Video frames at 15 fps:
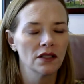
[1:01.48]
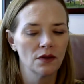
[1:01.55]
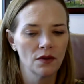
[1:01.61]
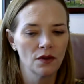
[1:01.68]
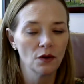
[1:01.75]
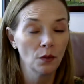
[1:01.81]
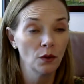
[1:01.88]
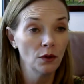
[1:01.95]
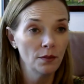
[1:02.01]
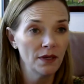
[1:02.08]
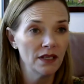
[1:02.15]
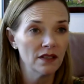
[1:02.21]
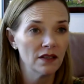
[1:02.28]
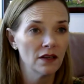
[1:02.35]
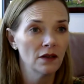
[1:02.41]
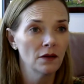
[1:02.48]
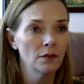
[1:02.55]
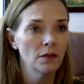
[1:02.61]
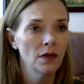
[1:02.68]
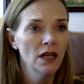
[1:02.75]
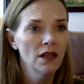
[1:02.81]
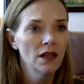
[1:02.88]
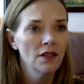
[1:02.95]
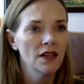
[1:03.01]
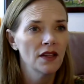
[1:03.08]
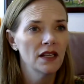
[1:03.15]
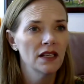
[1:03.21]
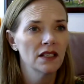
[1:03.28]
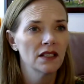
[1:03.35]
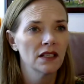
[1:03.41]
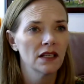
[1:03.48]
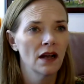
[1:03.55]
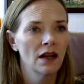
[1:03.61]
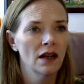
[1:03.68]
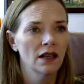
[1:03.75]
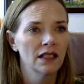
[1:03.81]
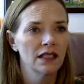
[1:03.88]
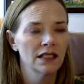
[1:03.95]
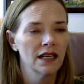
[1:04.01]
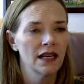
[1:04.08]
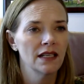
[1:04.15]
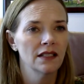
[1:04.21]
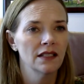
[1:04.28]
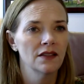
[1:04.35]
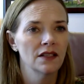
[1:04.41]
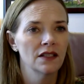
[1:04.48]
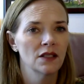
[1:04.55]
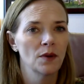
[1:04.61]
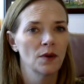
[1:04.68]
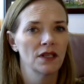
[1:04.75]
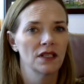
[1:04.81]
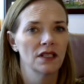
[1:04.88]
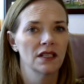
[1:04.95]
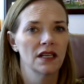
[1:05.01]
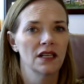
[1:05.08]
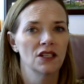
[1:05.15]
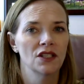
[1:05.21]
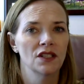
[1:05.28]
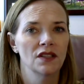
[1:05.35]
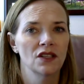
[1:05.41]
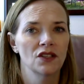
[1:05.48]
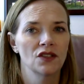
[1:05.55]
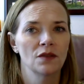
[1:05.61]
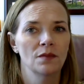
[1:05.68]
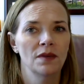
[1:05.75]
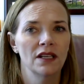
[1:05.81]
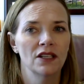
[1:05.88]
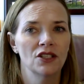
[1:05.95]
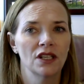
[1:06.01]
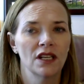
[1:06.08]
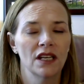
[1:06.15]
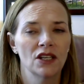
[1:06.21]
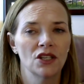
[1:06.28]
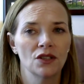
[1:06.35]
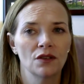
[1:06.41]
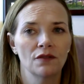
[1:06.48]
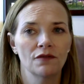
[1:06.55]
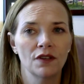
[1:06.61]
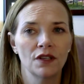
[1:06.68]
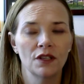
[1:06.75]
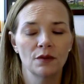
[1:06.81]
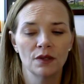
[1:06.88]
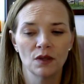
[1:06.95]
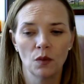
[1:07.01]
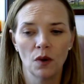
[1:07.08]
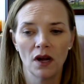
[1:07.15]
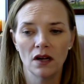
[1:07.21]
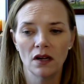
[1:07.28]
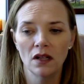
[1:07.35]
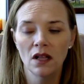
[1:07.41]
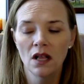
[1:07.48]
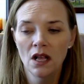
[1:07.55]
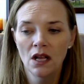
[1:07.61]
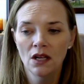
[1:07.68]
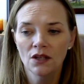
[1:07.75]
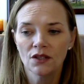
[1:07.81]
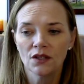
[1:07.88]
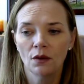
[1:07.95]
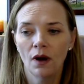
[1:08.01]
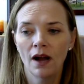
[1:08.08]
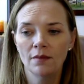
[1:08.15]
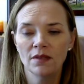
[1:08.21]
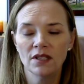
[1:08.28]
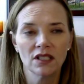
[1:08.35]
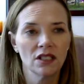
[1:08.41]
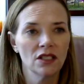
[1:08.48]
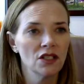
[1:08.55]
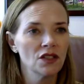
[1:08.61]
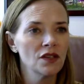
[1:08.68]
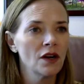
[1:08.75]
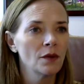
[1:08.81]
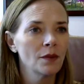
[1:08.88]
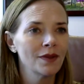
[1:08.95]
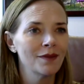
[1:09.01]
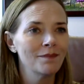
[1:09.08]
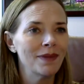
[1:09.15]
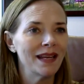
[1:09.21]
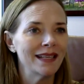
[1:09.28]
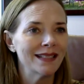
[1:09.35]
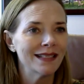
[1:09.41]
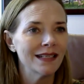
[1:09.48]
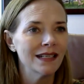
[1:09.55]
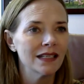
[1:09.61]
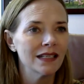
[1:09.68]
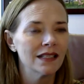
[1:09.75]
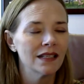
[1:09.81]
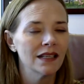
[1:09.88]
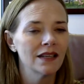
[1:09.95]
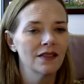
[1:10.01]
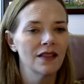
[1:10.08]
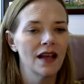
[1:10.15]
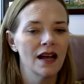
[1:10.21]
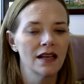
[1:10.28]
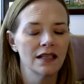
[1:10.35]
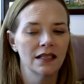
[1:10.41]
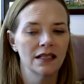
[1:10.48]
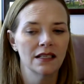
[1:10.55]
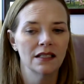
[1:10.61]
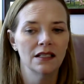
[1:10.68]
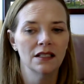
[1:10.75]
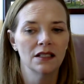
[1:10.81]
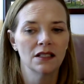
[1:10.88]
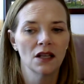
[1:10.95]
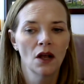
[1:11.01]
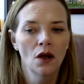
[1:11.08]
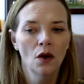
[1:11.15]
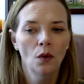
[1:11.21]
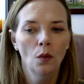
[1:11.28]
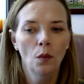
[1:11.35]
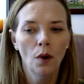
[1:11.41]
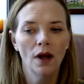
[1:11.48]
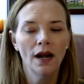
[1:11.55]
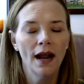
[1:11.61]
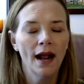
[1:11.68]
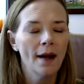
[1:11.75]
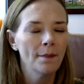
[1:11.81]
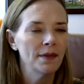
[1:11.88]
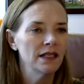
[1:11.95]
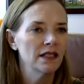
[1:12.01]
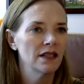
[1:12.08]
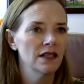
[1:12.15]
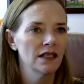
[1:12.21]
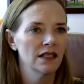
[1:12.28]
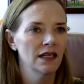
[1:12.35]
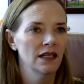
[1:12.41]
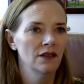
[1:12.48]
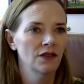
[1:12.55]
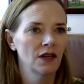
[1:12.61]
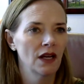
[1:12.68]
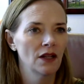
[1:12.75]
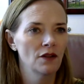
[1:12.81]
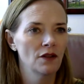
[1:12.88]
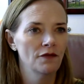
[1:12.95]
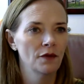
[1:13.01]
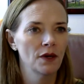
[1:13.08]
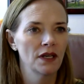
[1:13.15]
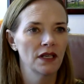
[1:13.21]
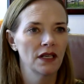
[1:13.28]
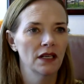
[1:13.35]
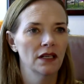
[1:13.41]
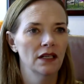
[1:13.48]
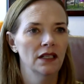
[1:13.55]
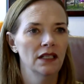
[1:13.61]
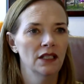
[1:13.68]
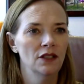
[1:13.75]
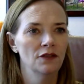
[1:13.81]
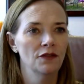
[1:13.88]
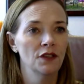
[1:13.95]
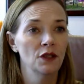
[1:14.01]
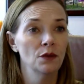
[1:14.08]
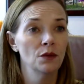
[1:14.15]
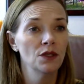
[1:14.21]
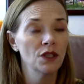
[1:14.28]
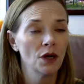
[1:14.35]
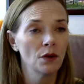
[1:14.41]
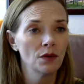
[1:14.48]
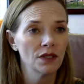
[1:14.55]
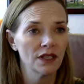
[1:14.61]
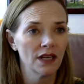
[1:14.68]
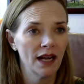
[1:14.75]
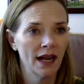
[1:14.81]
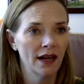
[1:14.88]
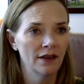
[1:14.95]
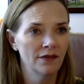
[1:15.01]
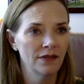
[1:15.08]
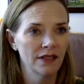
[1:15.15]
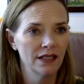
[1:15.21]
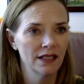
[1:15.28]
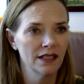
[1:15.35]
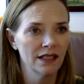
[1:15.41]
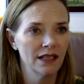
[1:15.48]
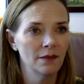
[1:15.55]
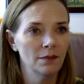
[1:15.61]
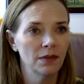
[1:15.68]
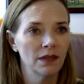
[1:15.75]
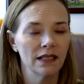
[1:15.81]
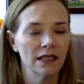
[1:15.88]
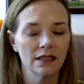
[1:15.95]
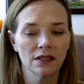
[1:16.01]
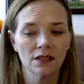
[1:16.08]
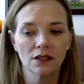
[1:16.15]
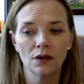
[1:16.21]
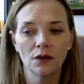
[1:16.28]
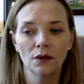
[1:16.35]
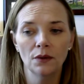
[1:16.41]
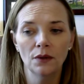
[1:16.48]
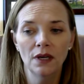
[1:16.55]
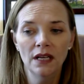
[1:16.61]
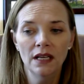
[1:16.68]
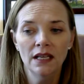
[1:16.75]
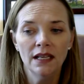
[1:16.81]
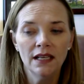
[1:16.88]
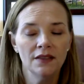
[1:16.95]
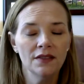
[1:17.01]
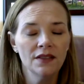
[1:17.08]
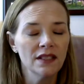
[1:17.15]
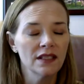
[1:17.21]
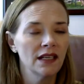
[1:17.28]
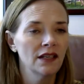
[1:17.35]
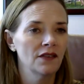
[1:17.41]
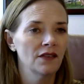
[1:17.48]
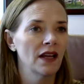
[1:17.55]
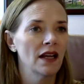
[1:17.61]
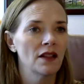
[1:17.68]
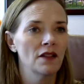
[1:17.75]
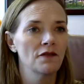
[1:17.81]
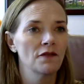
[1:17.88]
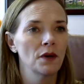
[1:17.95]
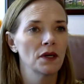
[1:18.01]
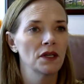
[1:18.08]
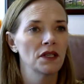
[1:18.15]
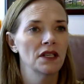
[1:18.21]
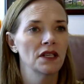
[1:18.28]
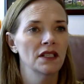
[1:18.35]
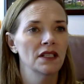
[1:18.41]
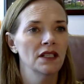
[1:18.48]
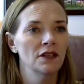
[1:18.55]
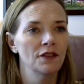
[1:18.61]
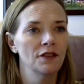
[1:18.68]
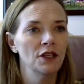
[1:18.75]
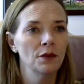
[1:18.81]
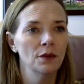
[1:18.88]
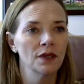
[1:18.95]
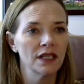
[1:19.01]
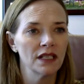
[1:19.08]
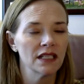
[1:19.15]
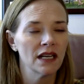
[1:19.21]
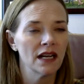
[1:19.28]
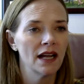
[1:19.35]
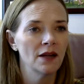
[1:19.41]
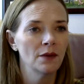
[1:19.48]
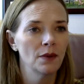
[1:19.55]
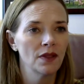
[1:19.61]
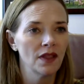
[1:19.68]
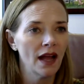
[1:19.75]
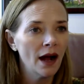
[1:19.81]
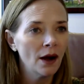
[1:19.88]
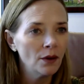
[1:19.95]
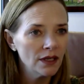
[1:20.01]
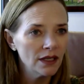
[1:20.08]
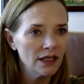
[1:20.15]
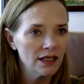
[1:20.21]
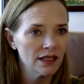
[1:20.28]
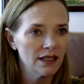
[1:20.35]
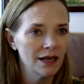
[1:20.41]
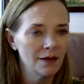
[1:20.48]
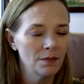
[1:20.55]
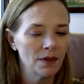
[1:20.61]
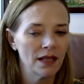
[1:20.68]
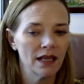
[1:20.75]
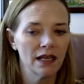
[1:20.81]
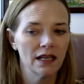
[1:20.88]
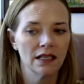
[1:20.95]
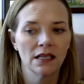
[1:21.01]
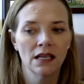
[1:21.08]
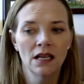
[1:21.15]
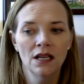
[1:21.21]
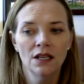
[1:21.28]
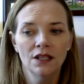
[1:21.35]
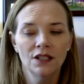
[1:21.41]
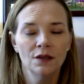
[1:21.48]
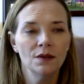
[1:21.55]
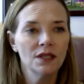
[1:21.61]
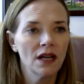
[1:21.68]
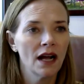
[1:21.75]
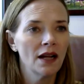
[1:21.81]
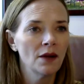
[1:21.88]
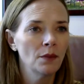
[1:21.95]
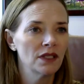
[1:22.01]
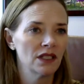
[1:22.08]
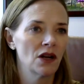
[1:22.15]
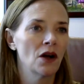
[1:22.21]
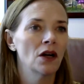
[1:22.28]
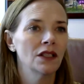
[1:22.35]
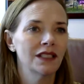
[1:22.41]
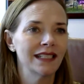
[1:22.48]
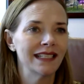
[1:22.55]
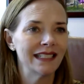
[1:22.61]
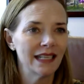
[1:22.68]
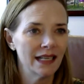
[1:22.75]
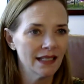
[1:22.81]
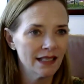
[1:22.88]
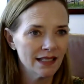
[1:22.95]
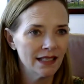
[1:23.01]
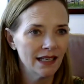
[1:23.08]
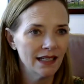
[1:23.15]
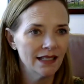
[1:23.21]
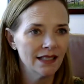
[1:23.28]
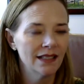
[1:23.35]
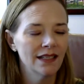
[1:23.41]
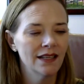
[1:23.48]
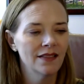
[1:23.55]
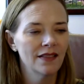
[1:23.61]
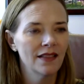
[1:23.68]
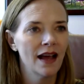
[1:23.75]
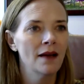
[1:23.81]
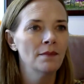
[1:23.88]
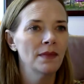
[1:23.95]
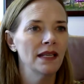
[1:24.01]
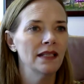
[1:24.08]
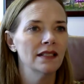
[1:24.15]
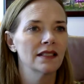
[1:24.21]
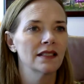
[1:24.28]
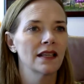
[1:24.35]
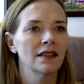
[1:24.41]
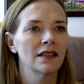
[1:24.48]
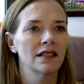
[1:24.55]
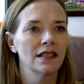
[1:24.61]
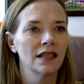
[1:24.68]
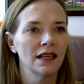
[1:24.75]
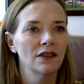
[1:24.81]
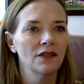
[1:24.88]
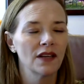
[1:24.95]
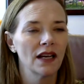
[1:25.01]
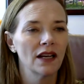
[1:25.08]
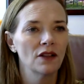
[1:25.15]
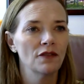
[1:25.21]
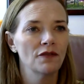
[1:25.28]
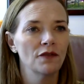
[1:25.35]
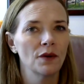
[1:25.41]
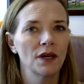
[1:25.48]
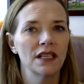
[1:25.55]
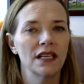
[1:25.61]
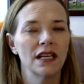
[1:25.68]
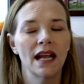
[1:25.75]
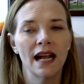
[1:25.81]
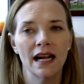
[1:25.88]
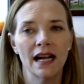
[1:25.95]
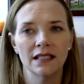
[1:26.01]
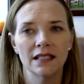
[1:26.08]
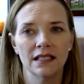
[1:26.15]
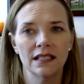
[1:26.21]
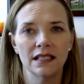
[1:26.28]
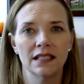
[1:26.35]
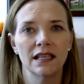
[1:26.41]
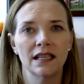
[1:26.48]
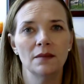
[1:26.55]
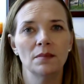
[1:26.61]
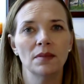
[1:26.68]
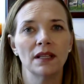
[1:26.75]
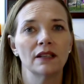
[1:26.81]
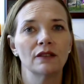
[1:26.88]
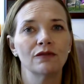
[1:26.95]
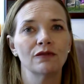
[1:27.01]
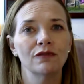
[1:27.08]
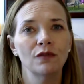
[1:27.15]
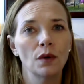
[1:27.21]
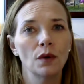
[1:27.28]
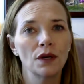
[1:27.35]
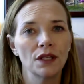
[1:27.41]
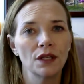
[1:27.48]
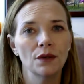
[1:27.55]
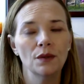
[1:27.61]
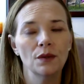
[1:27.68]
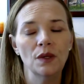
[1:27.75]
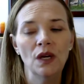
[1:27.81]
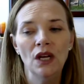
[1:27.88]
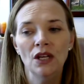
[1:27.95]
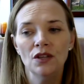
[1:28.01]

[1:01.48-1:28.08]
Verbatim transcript: So there will be some things uh, contained in this presentation that should be educational for you as well. So I'm just gonna start with the basics and that is what happens in the state of California if you don't have an estate plan. So in the state of California, if you were to die without an estate plan, you die what's called intestate. And that means that the state of California has an estate plan for you.